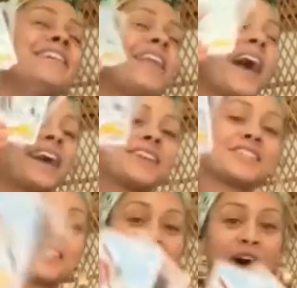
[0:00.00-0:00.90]
That
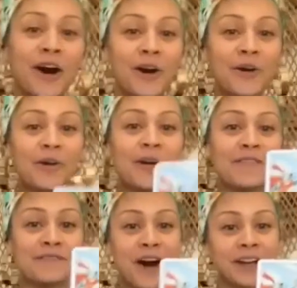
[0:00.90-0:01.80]
is
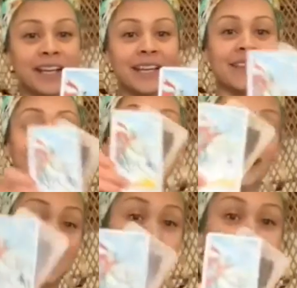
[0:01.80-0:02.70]
so funny that he
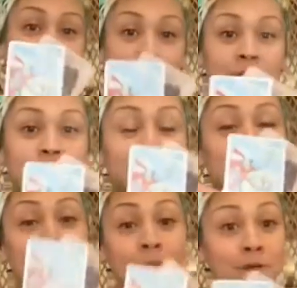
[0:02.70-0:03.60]
came in reverse for the
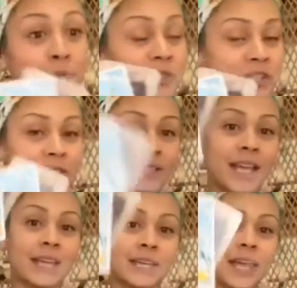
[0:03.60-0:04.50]
new moon, which is
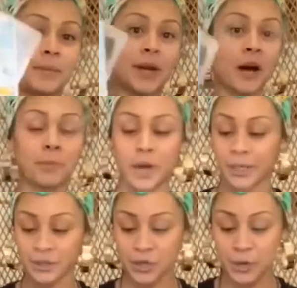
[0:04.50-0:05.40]
today, and he came in
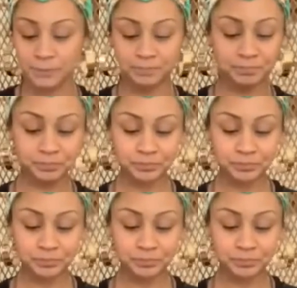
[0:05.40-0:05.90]
upright. So